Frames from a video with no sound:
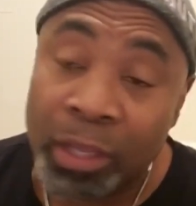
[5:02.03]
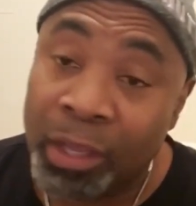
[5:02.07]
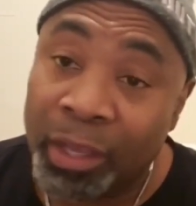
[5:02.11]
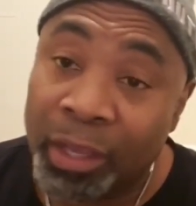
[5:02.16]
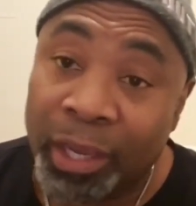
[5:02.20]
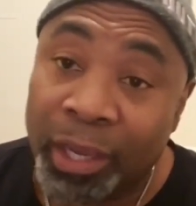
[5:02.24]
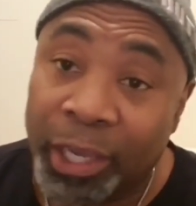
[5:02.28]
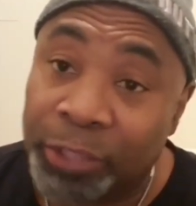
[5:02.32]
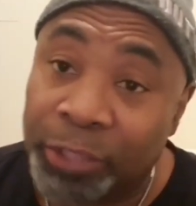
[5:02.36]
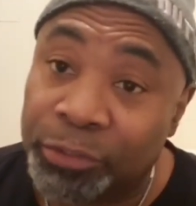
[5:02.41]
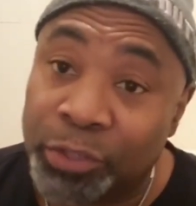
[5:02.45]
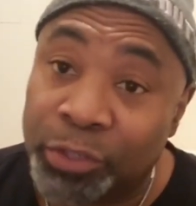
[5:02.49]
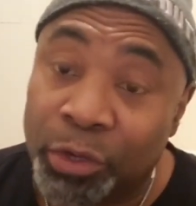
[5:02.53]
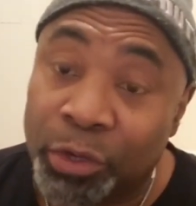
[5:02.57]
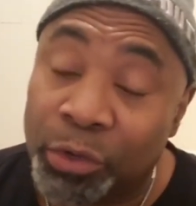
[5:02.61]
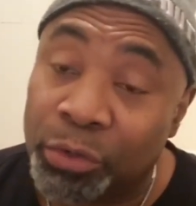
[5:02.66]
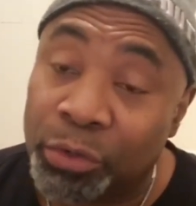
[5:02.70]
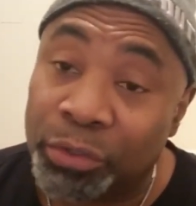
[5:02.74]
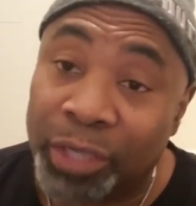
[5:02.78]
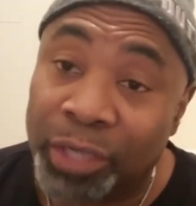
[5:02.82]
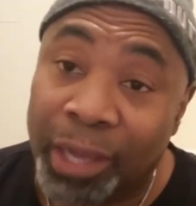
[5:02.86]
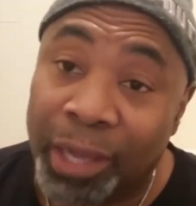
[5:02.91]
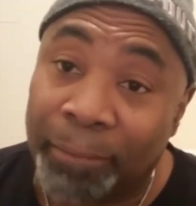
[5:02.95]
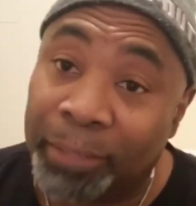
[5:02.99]
And
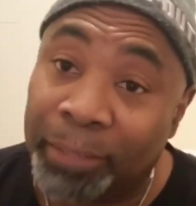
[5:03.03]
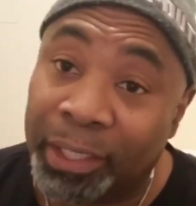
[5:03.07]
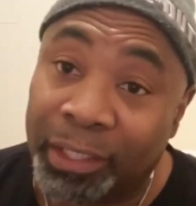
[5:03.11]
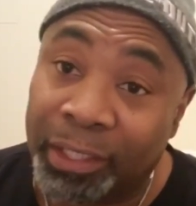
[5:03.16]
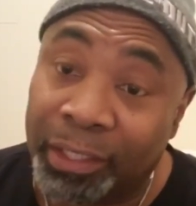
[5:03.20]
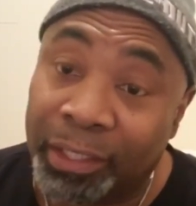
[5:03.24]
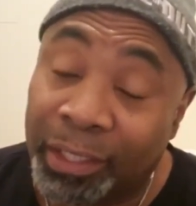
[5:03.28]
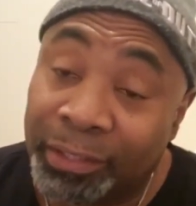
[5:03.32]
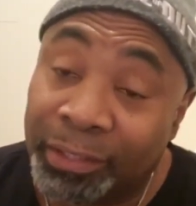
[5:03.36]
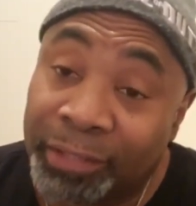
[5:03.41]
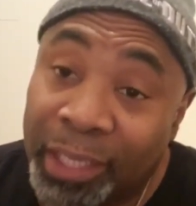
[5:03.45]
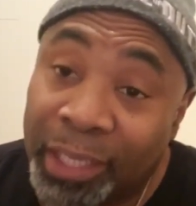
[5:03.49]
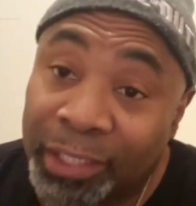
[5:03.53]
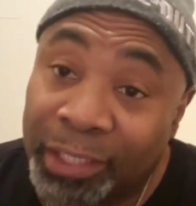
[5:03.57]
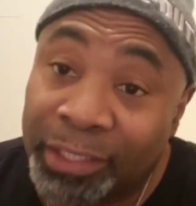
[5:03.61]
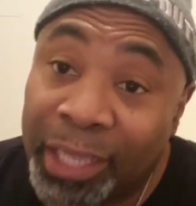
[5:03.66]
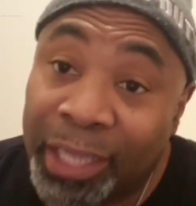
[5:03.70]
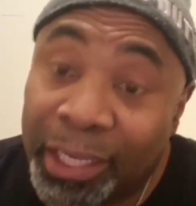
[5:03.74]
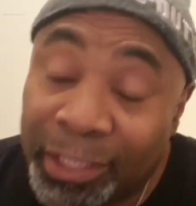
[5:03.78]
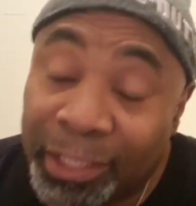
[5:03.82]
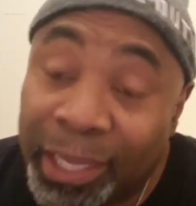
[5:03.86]
so, I mean, and, and that,